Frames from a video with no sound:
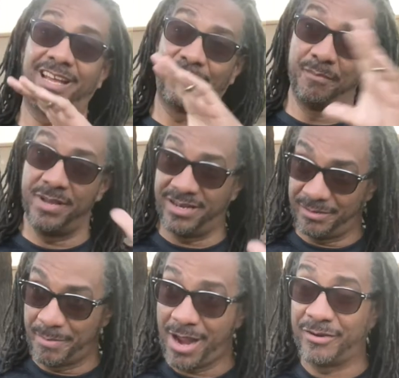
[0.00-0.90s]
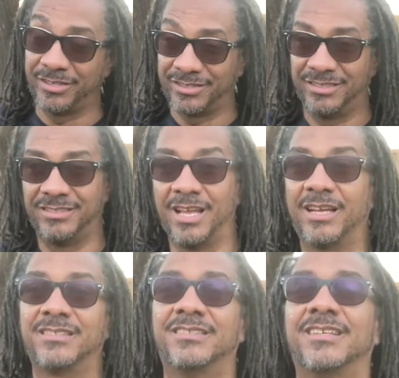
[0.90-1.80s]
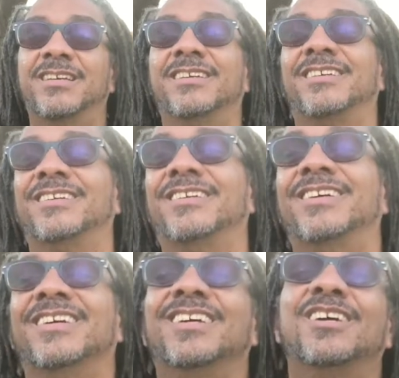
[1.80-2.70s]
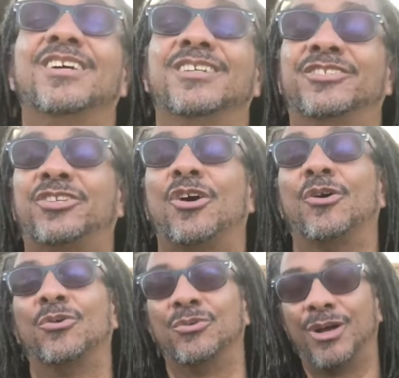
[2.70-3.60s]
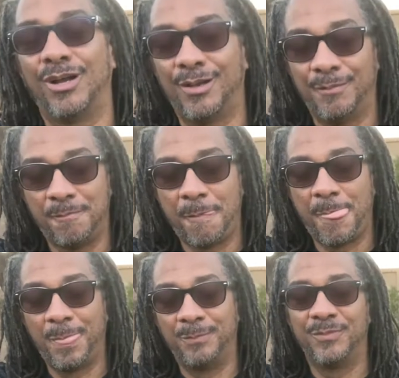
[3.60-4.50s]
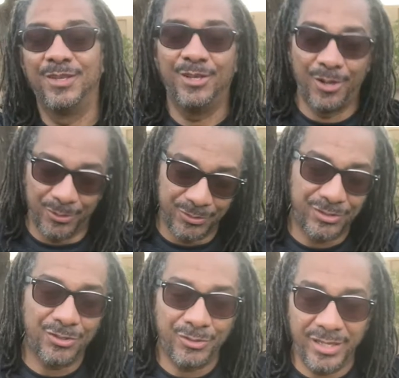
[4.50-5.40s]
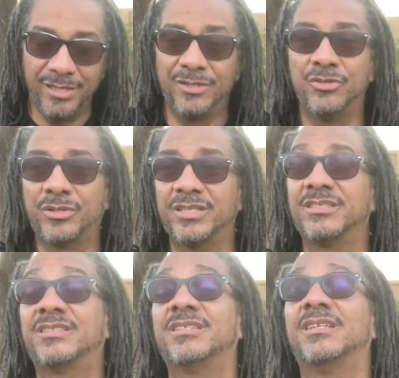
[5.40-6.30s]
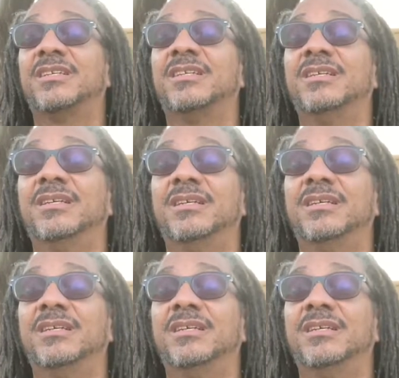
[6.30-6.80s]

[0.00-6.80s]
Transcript: committed marriage sex. So, you know, so here you can see